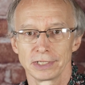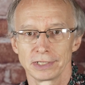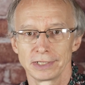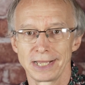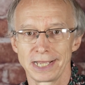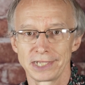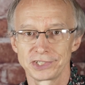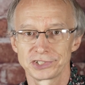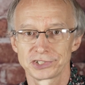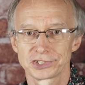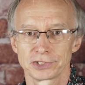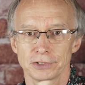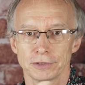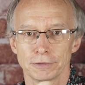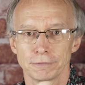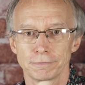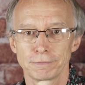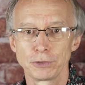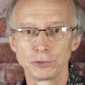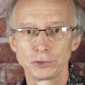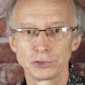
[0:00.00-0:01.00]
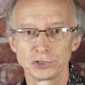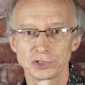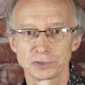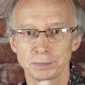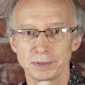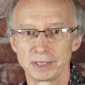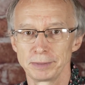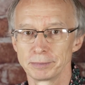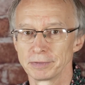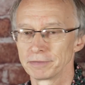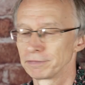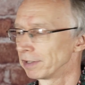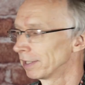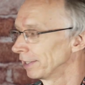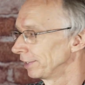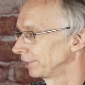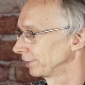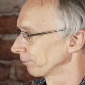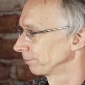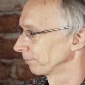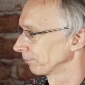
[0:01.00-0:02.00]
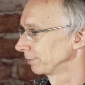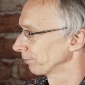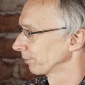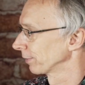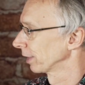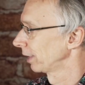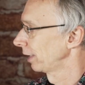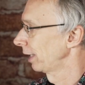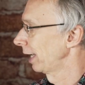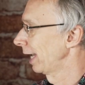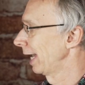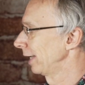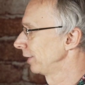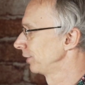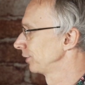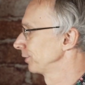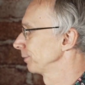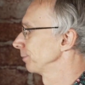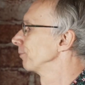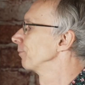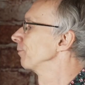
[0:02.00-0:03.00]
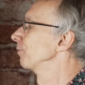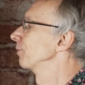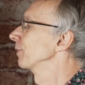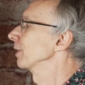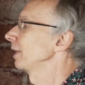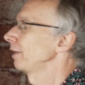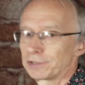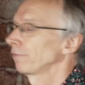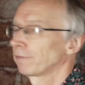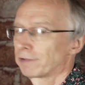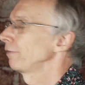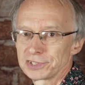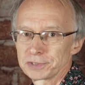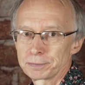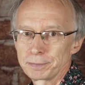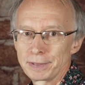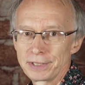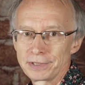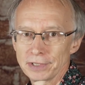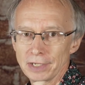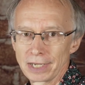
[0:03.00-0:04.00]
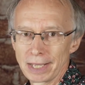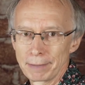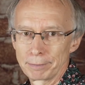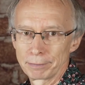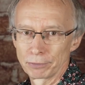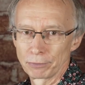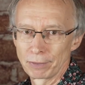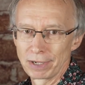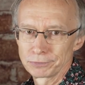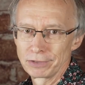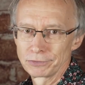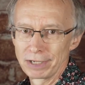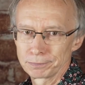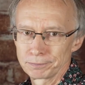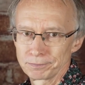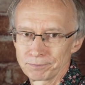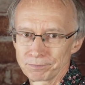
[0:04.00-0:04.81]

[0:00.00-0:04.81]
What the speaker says: less focused beam of light. And if I spin the lamp around,